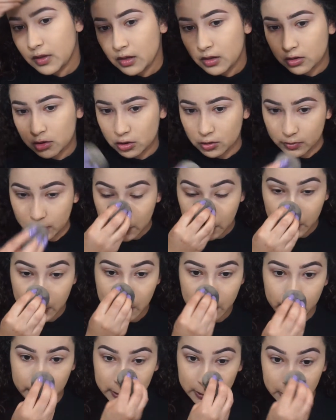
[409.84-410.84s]
So we went
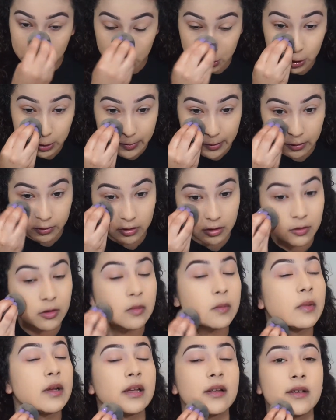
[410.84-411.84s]
and we took a trip out there with
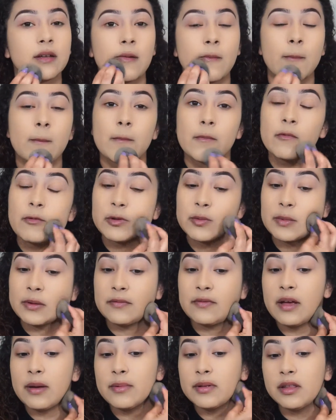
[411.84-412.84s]
my
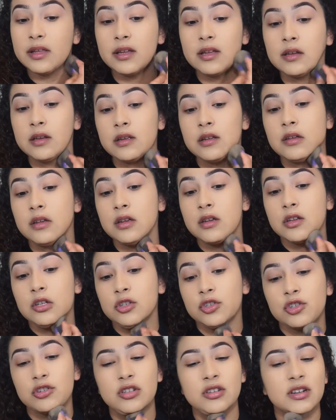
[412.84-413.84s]
family,
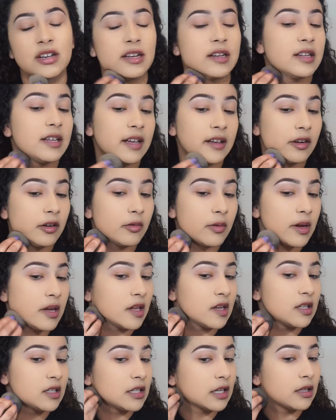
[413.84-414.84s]
just to kind of get away
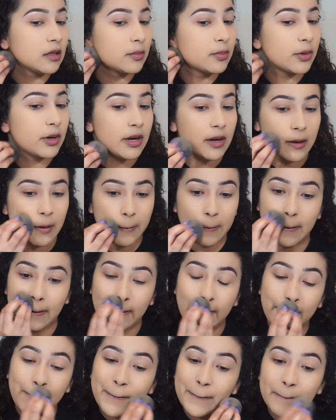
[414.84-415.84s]
and celebrate
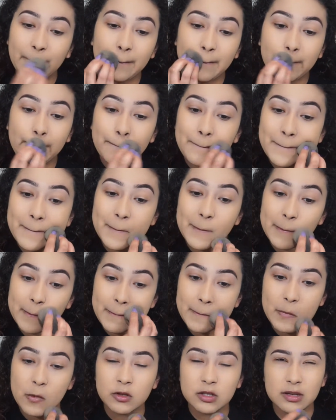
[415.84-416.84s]

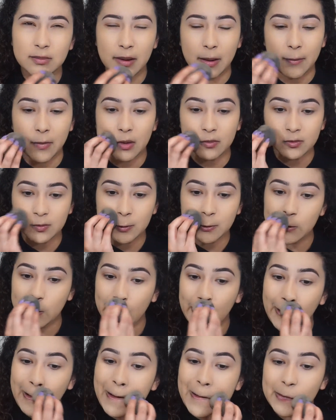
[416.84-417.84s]
mostly my mom's birthday,
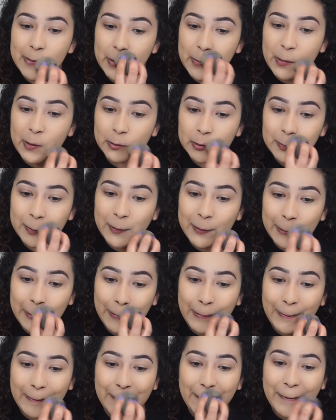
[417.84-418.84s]
because my mom's
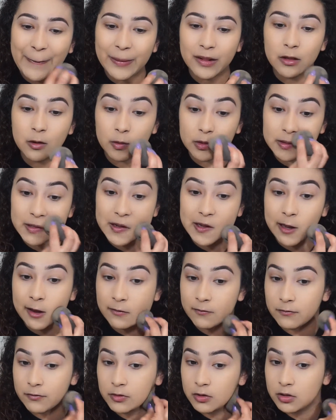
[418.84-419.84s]
birthday is the one that came
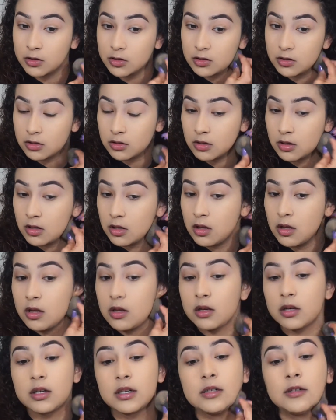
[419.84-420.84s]
first.
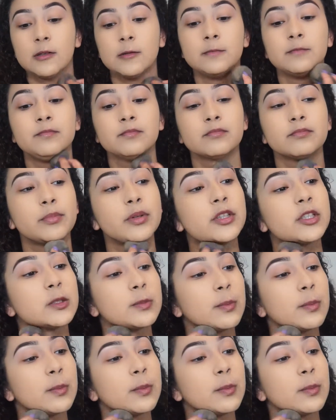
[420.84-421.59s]
But this